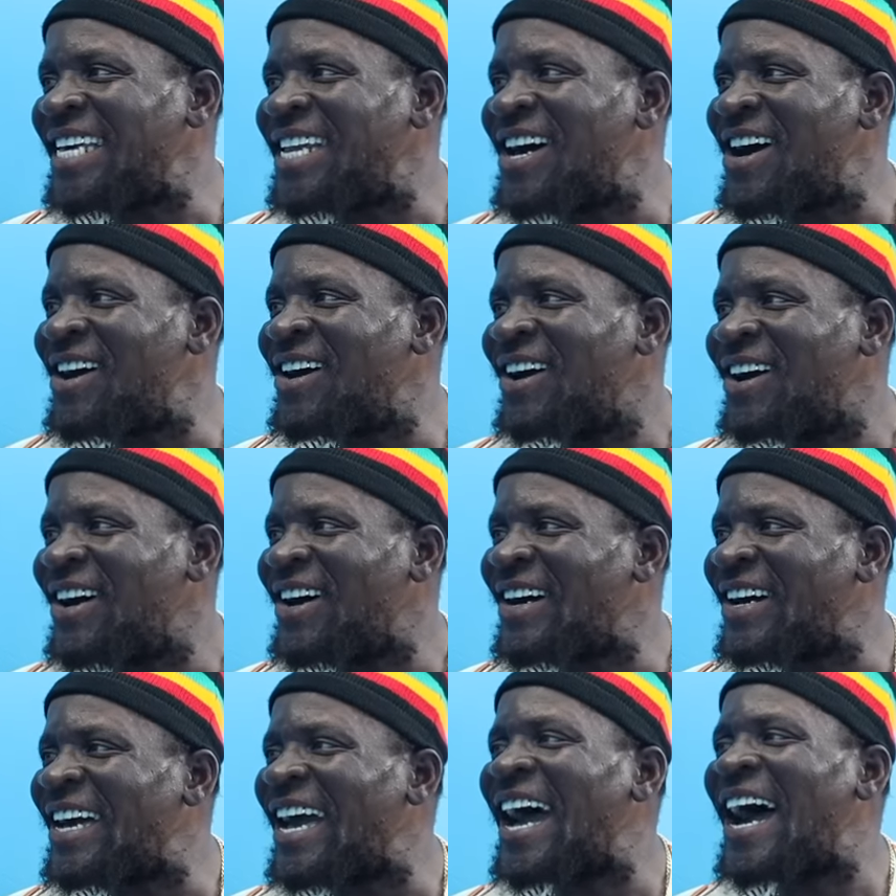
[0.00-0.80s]
You know?
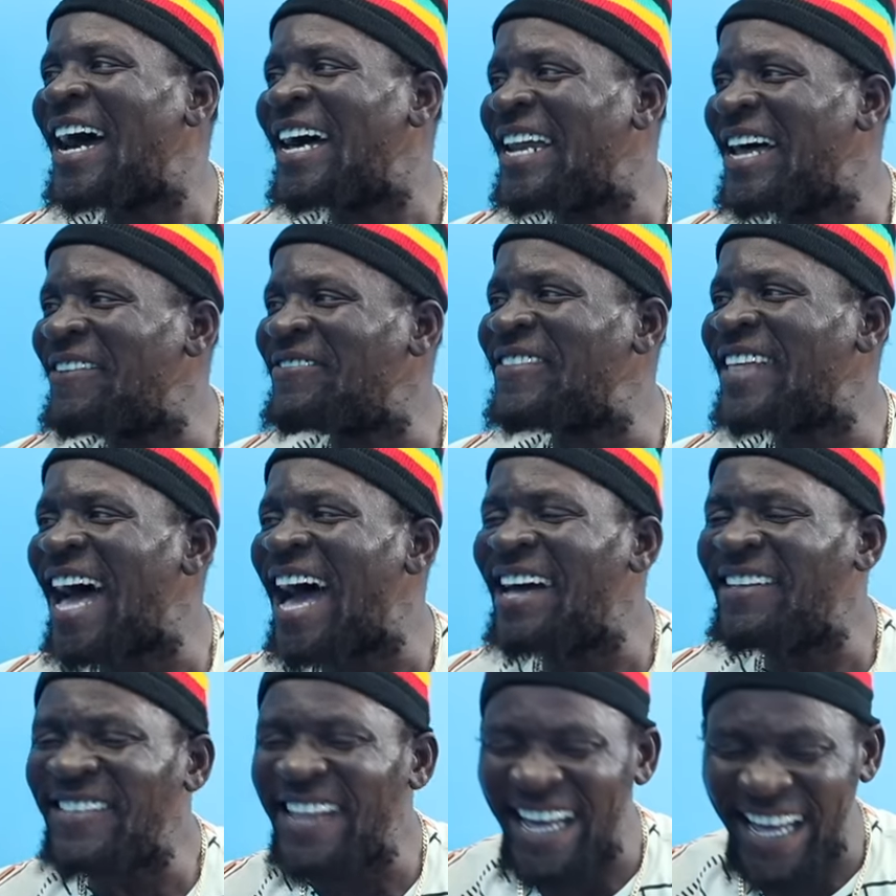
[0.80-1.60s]
Yeah. Yeah, them
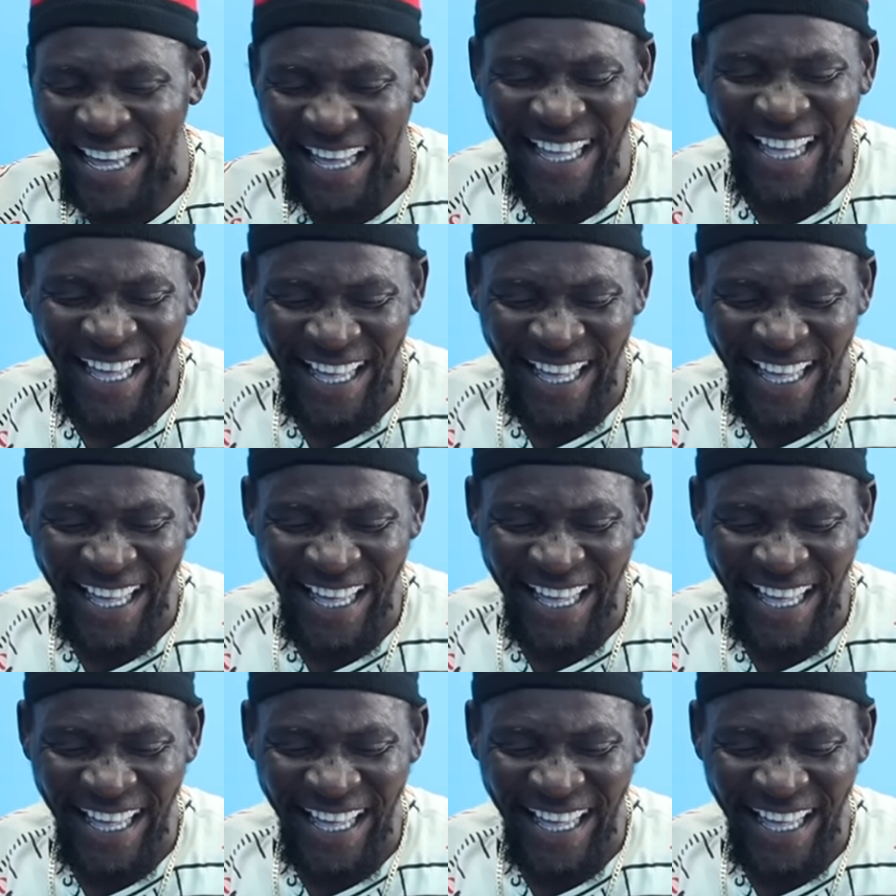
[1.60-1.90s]
time there.